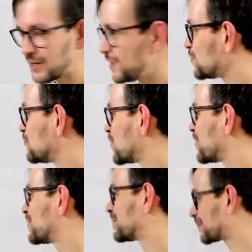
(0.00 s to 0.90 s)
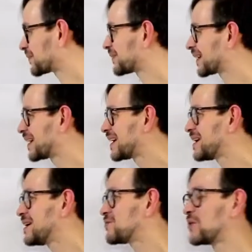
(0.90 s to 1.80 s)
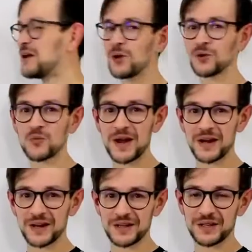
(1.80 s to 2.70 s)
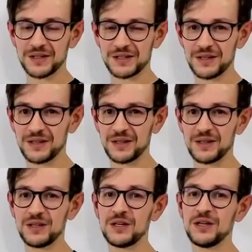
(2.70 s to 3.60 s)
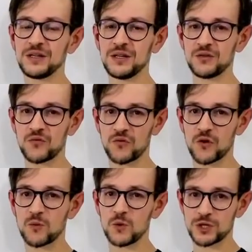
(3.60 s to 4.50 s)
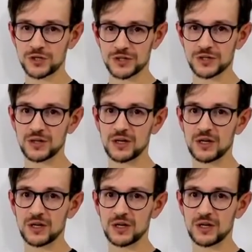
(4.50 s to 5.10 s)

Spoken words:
if you really want to make it in a form which is